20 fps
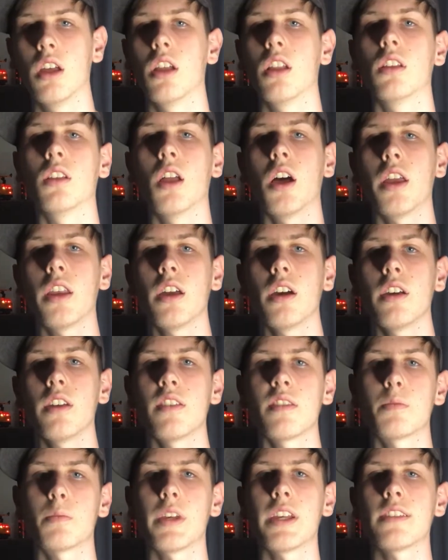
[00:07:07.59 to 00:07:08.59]
LiDAR
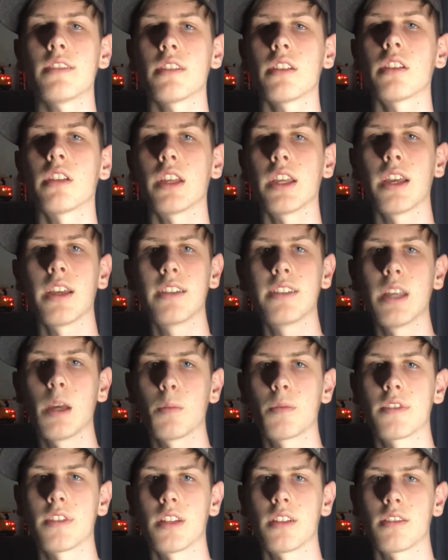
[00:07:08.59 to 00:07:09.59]
is basically a depth
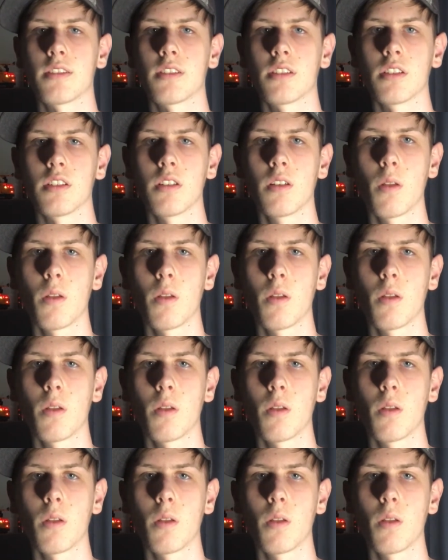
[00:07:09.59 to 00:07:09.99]
sensor.